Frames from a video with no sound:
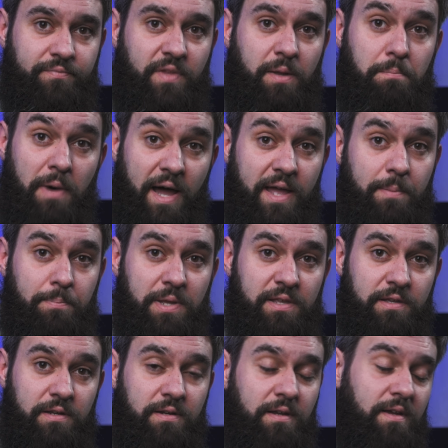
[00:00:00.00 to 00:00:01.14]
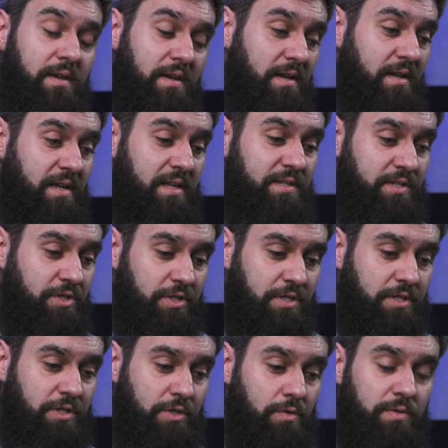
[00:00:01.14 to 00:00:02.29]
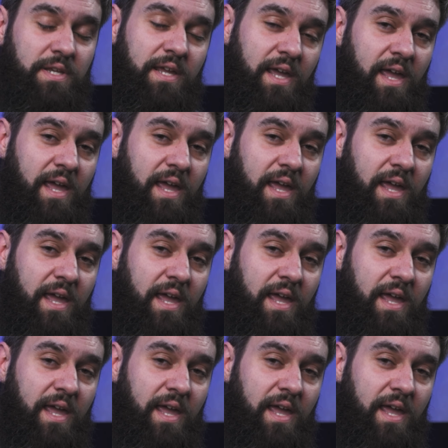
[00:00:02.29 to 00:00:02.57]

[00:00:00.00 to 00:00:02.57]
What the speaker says: In my opinion, it's just using